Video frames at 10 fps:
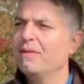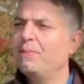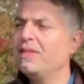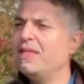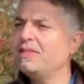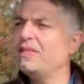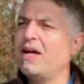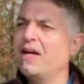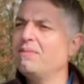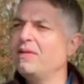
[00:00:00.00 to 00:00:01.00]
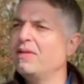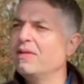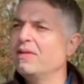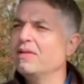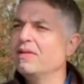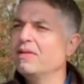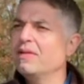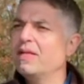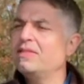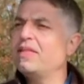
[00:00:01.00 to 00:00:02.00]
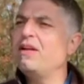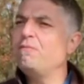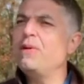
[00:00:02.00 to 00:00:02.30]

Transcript: But this time, instead of